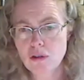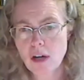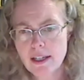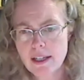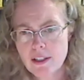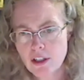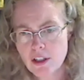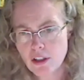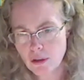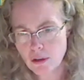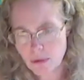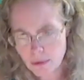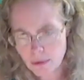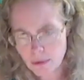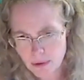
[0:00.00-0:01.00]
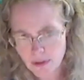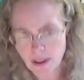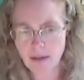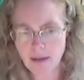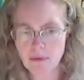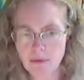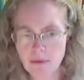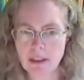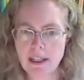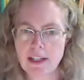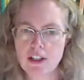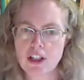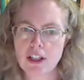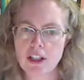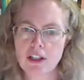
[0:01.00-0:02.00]
tried to use that
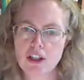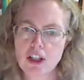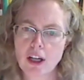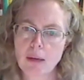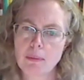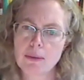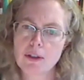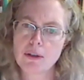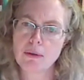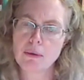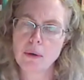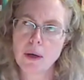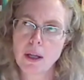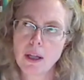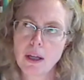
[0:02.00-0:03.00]
relationship to